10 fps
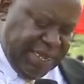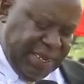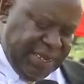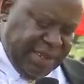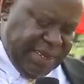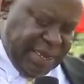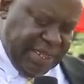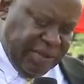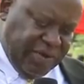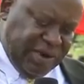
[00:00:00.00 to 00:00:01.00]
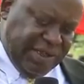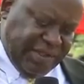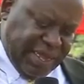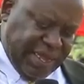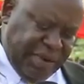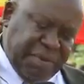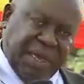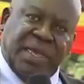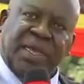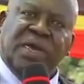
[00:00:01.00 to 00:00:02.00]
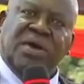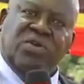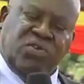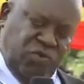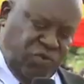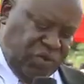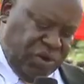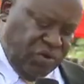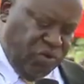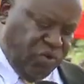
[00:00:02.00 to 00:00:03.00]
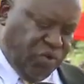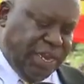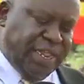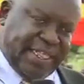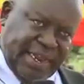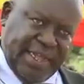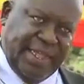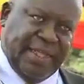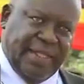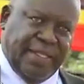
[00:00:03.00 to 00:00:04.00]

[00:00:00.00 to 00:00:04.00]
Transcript: his death on the 2nd May 2023.